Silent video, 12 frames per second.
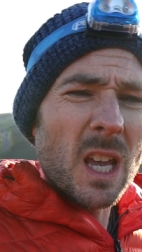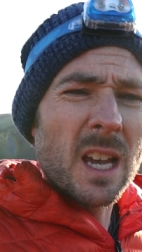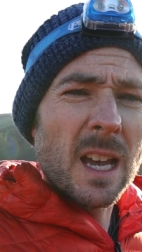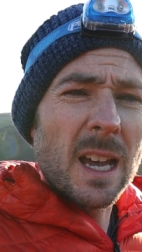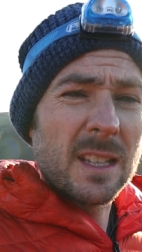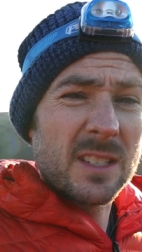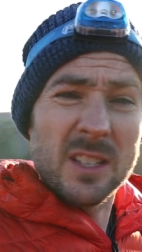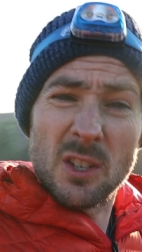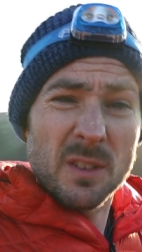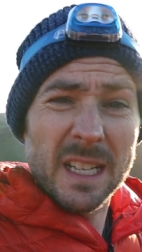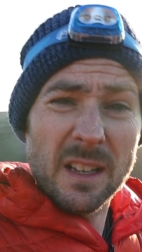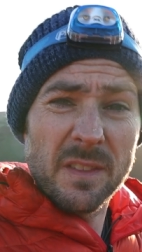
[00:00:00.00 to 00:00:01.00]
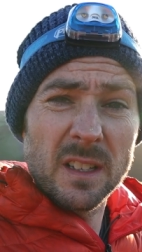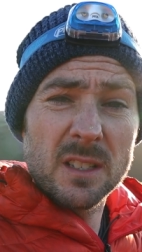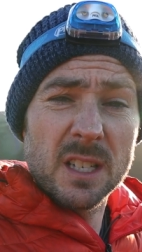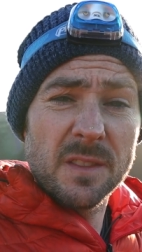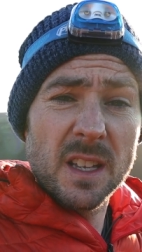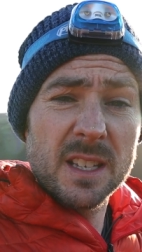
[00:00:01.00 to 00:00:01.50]
Uh, didn't use any
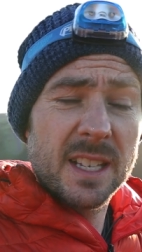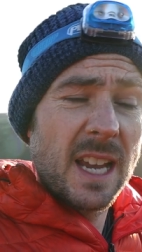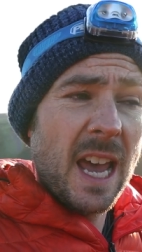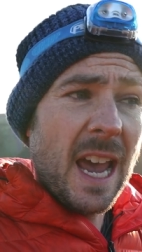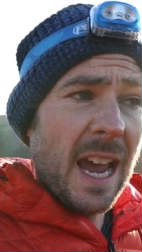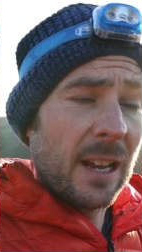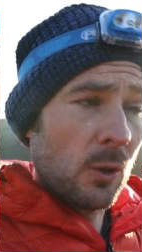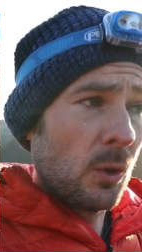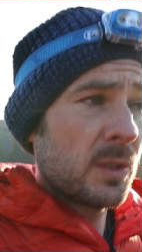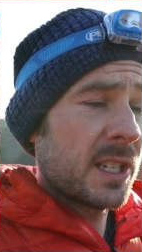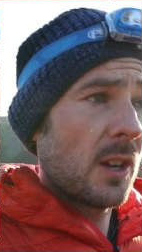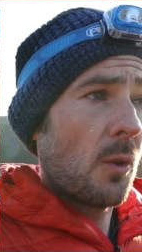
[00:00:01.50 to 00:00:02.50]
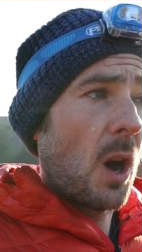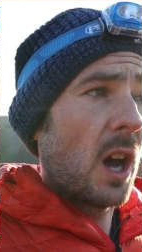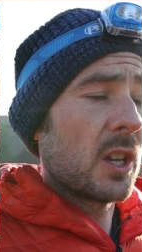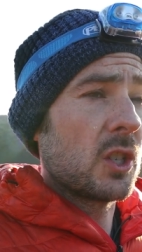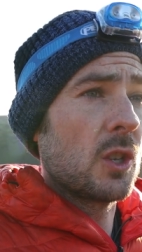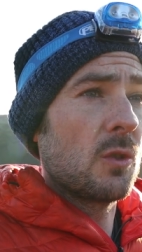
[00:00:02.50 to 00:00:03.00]
filters for this and also
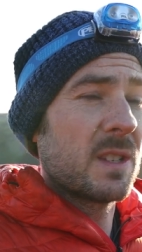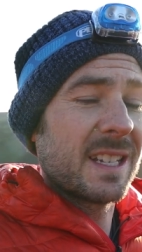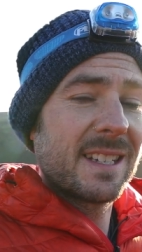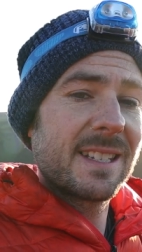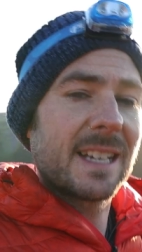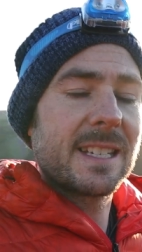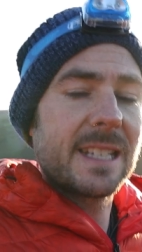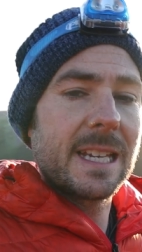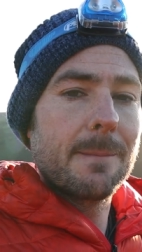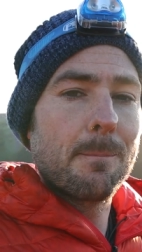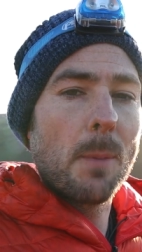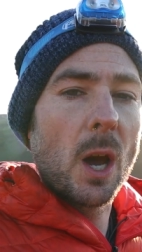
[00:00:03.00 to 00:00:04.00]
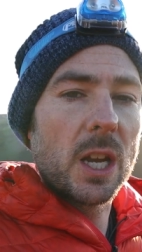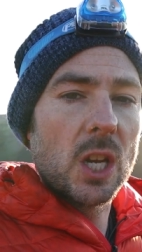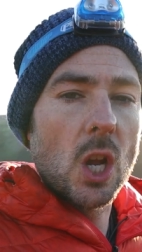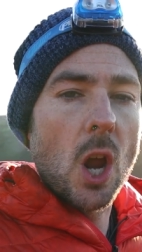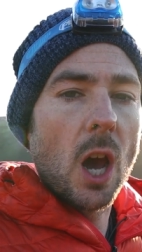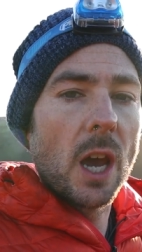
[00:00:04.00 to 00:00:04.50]
I used a 16 by
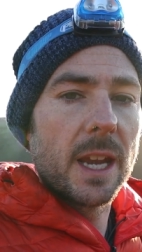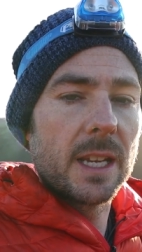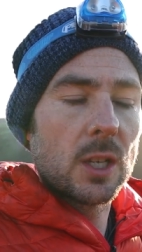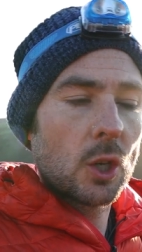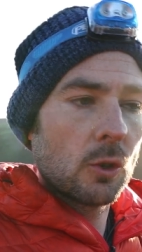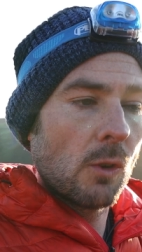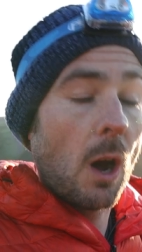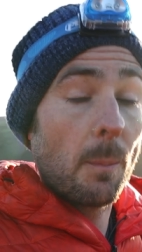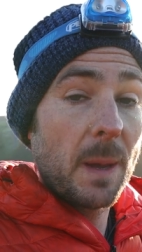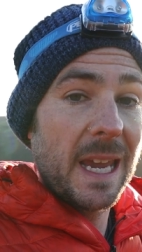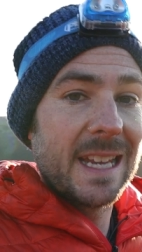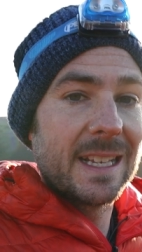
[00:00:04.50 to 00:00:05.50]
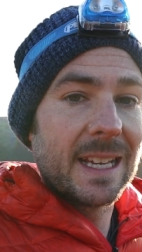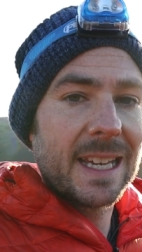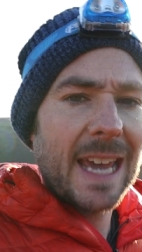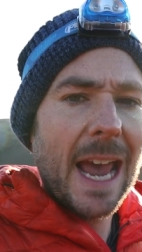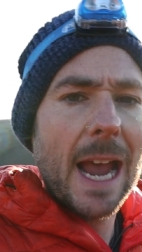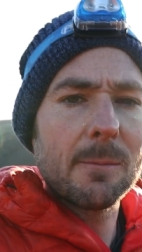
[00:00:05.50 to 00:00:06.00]
9 crop in
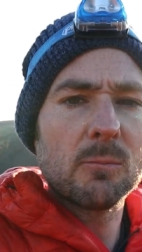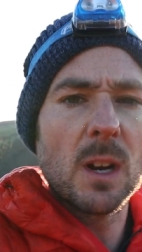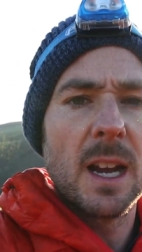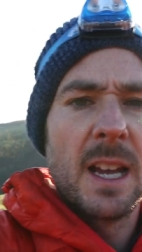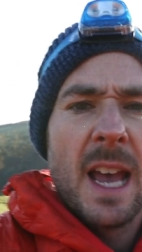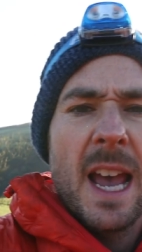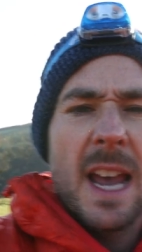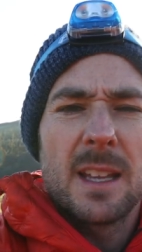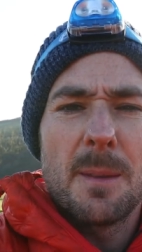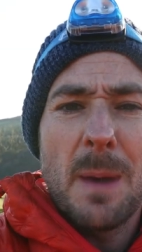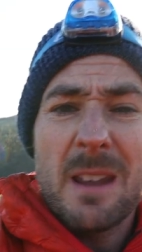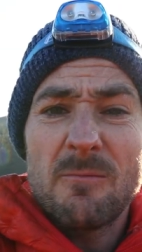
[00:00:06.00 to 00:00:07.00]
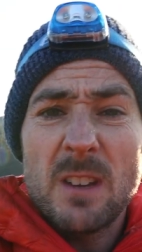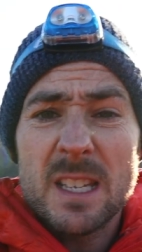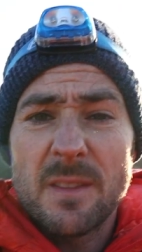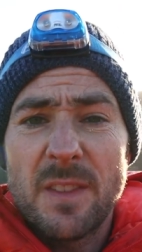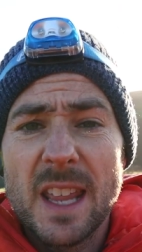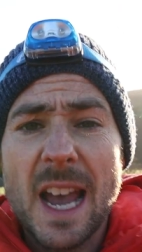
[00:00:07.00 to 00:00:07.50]
camera and the main
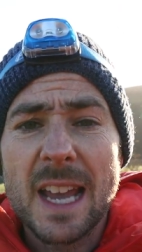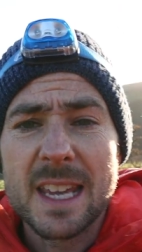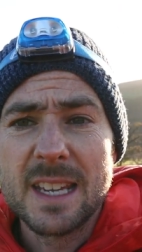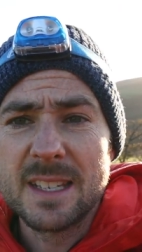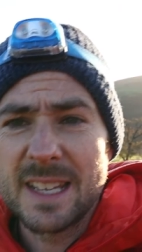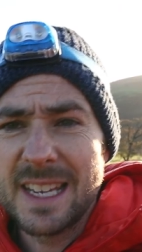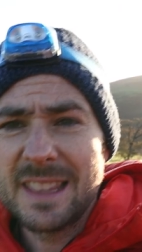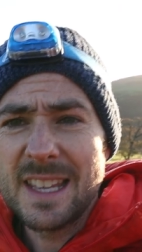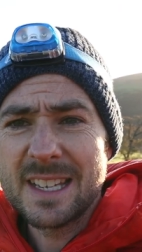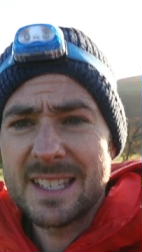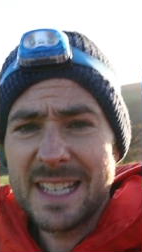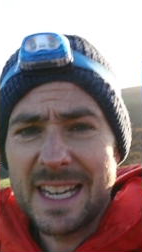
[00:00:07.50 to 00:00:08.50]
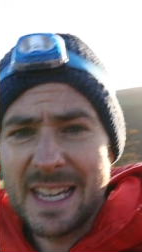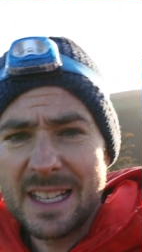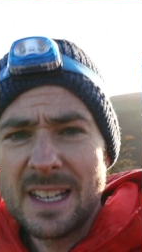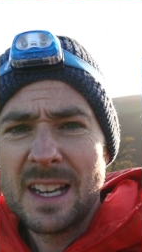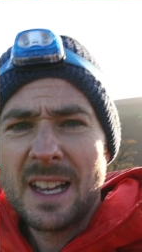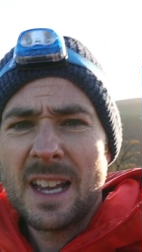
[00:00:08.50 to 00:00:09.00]
reason for that is in this
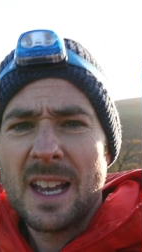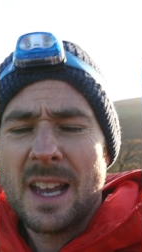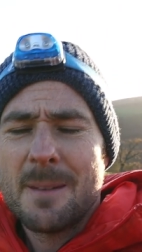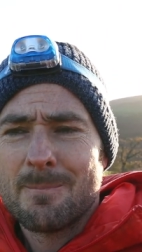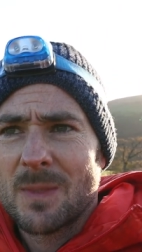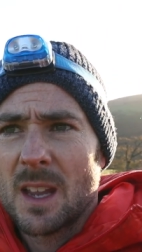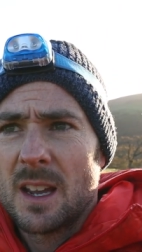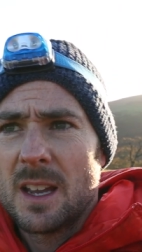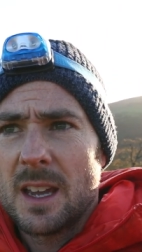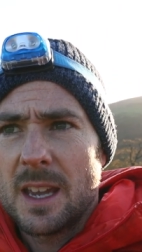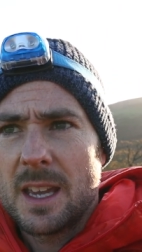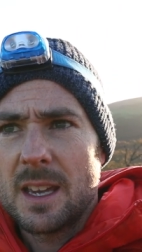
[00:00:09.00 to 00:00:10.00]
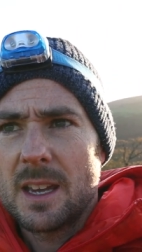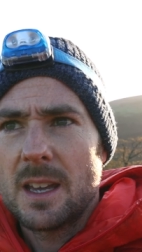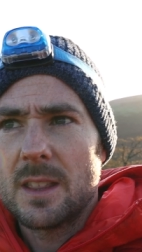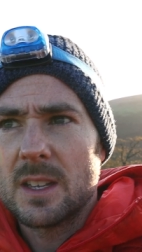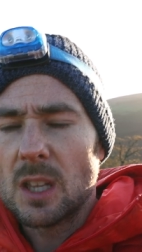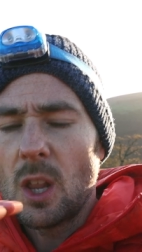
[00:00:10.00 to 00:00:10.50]
scene
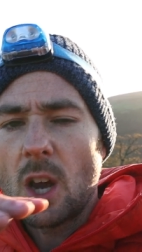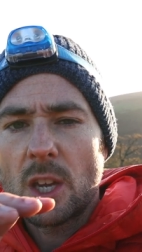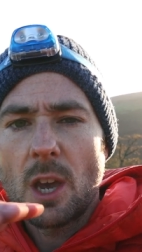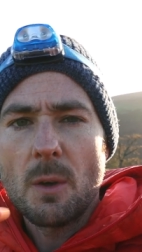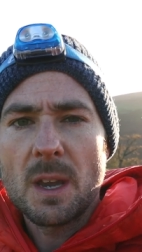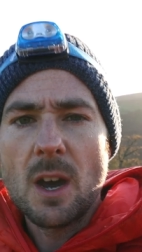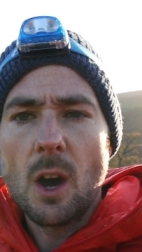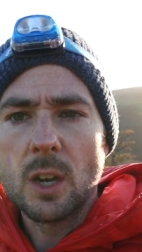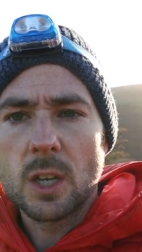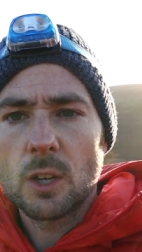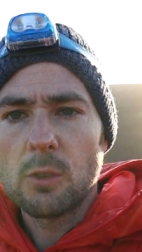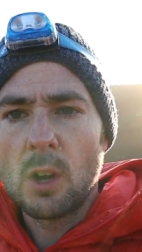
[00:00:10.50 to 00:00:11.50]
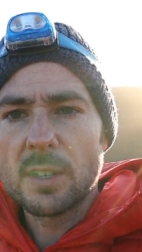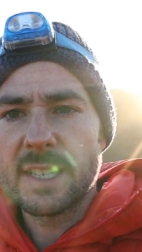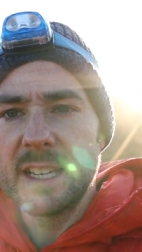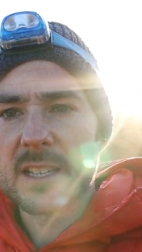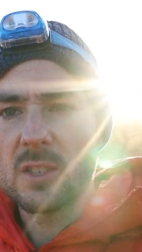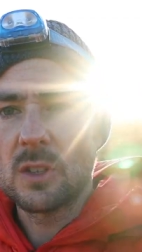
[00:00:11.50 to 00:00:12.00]
there's a lot going on
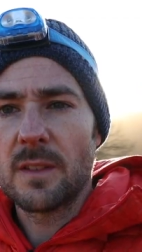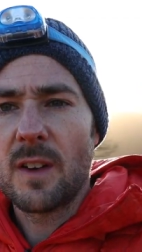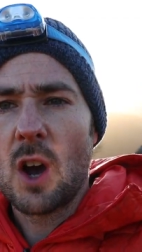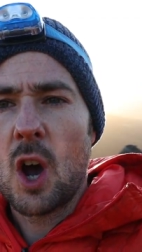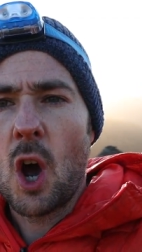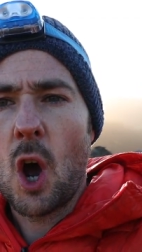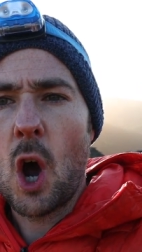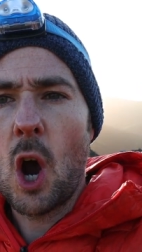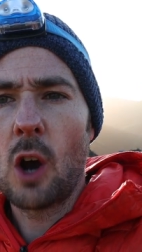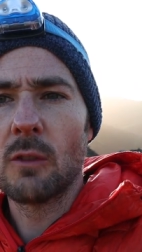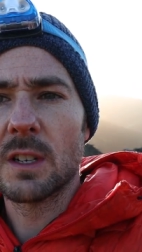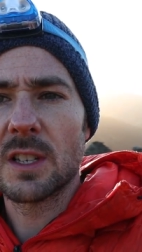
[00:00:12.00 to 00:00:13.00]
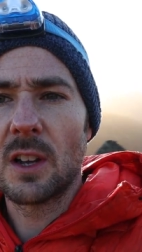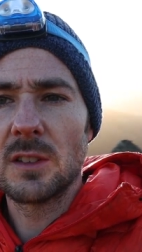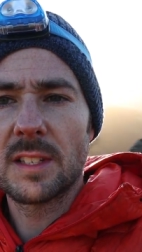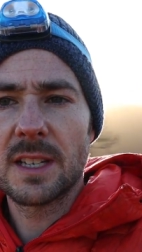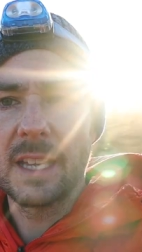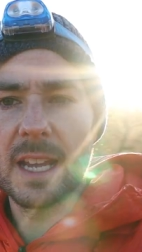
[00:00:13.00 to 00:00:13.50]
across it sort of
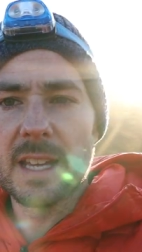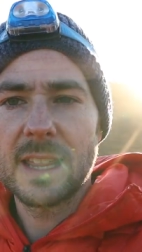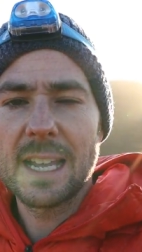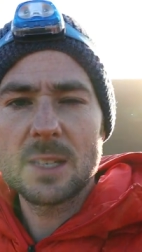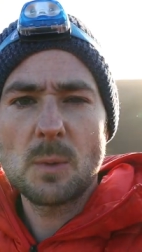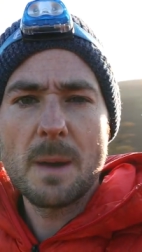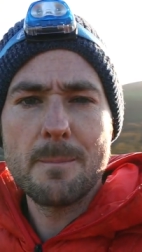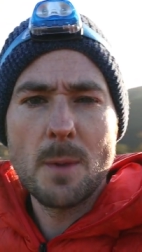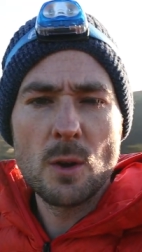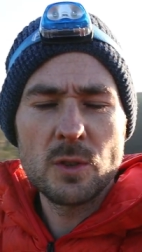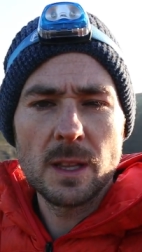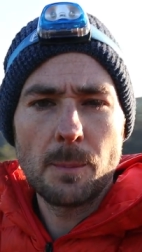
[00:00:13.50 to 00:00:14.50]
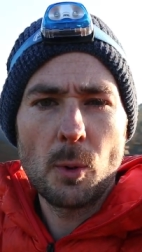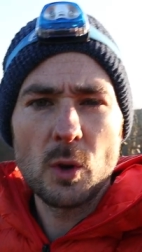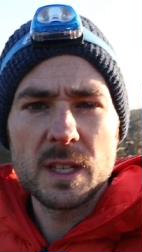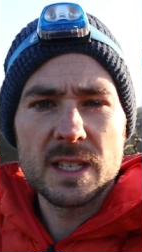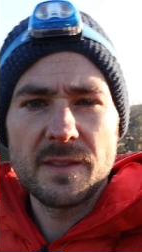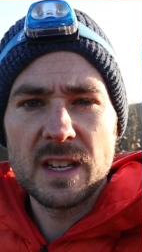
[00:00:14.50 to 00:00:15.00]
horizontally that's where most of the
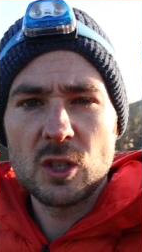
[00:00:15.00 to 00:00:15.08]
points of